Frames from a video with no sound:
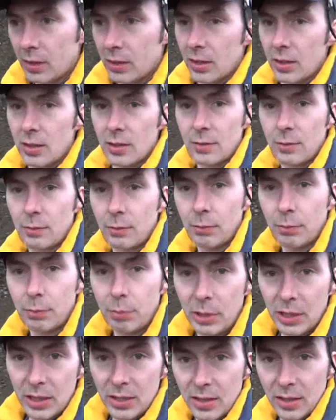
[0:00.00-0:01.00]
This is
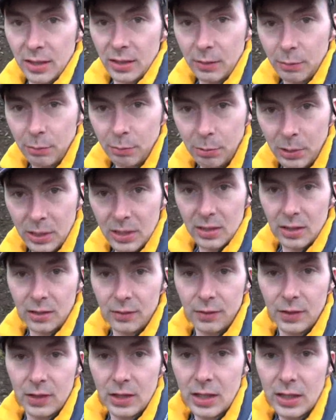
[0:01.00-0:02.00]
basic,
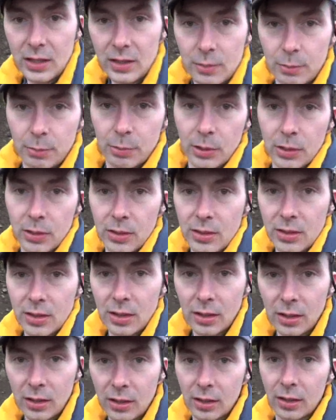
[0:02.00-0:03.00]
basic physics,
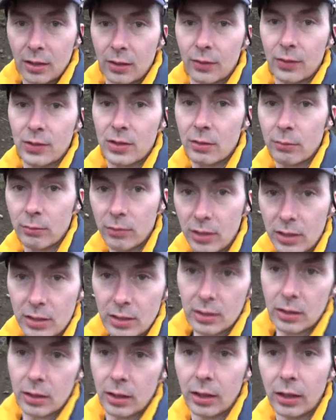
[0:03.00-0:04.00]
but uh, for some
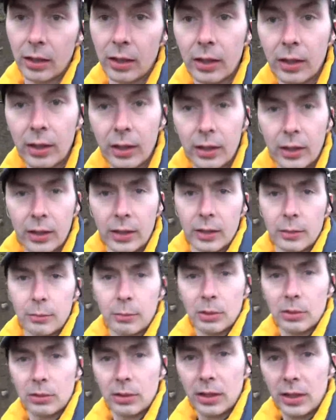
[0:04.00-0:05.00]
reason,
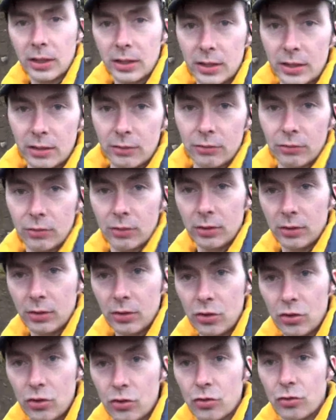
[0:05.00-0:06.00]
Bill Gaede
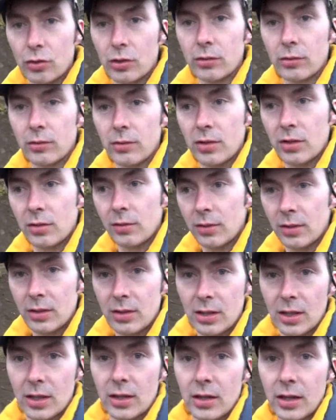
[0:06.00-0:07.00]
struggles to
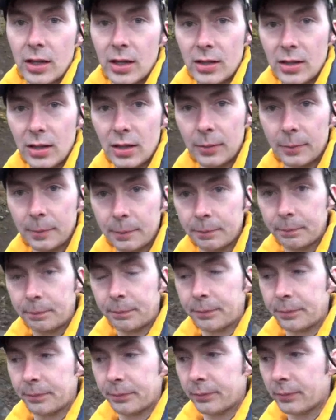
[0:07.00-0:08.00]
understand that.
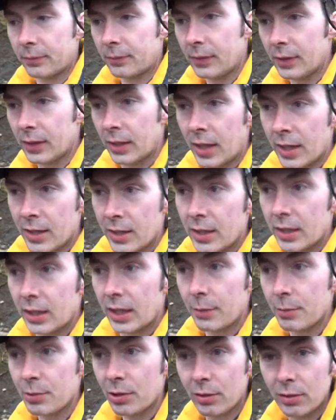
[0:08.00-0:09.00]
And he
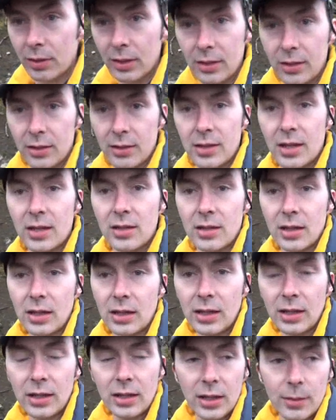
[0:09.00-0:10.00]
keeps on
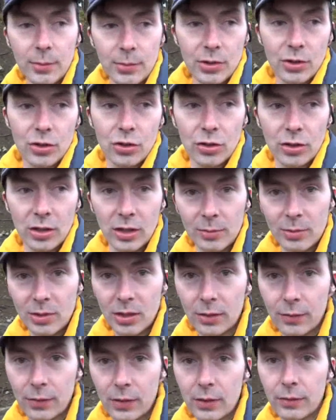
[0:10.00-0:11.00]
insisting, he keeps shooting
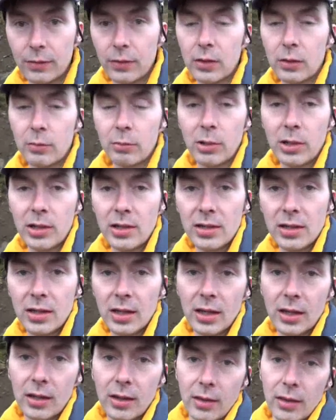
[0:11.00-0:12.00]
himself in the foot by
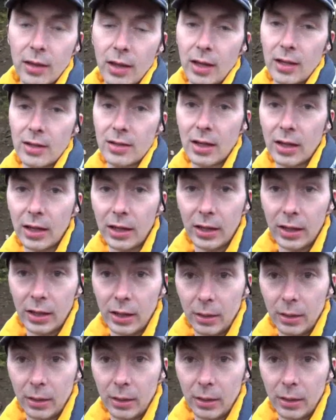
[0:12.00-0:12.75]
saying that